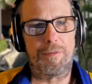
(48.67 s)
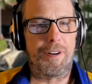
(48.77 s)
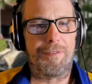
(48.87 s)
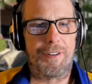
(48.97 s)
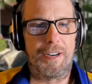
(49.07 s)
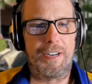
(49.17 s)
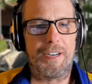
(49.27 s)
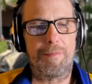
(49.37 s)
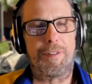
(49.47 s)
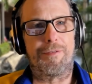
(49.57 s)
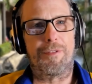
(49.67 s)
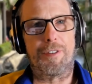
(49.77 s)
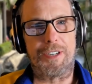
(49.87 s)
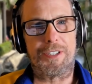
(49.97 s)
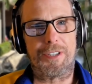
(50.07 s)
refined before
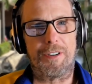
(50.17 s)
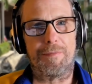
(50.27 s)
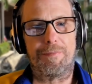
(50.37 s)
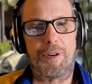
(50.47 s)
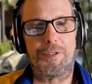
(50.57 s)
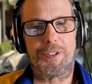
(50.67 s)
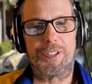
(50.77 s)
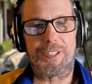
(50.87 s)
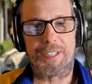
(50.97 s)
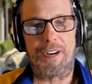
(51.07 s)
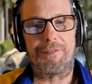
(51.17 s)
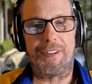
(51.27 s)
I start posting stuff.